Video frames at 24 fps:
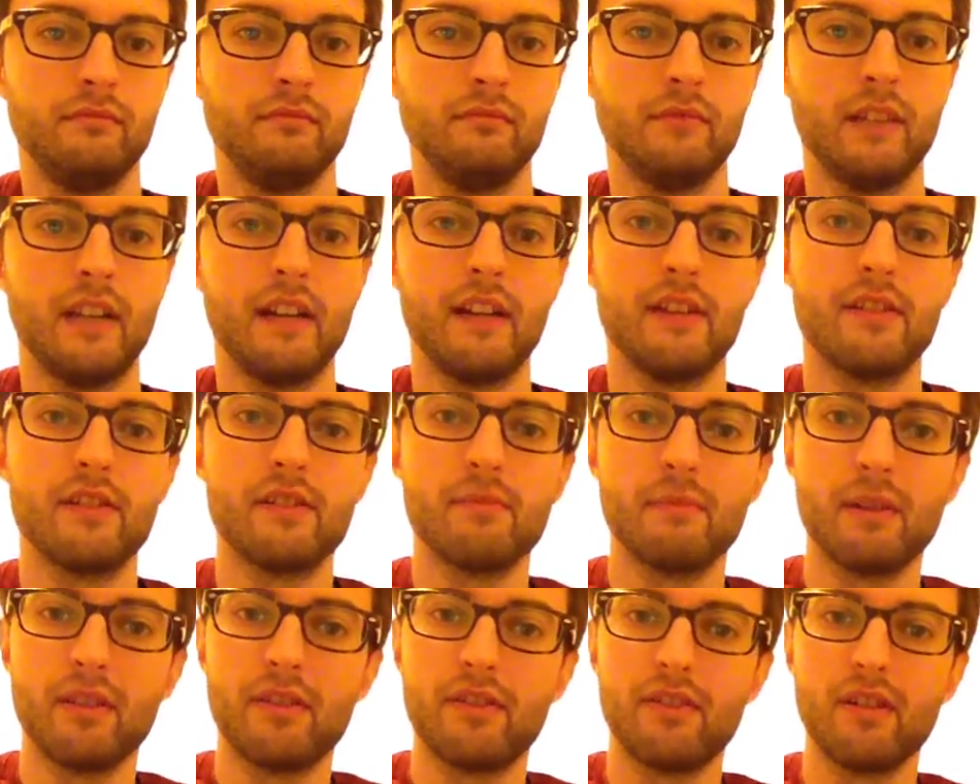and then
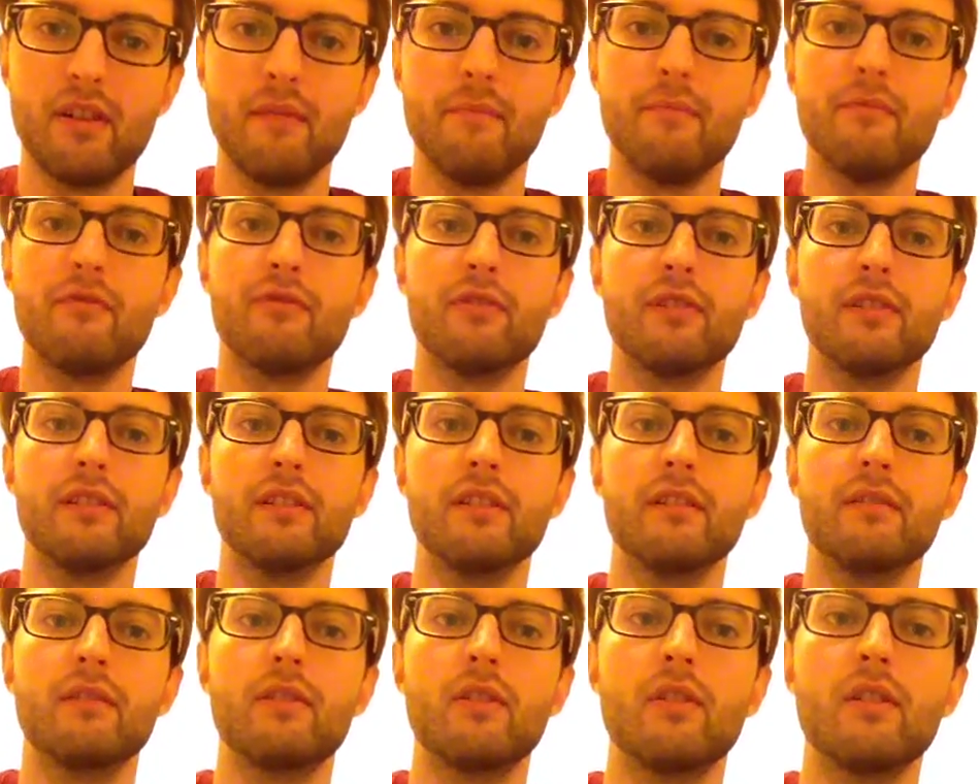just my thumb for
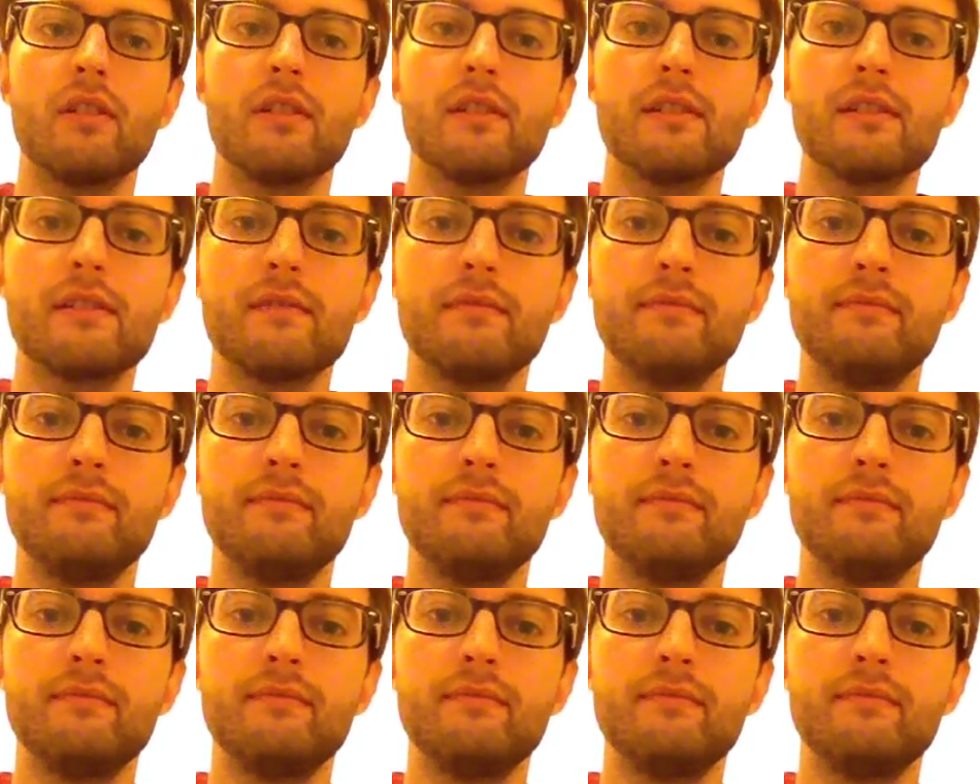the chords.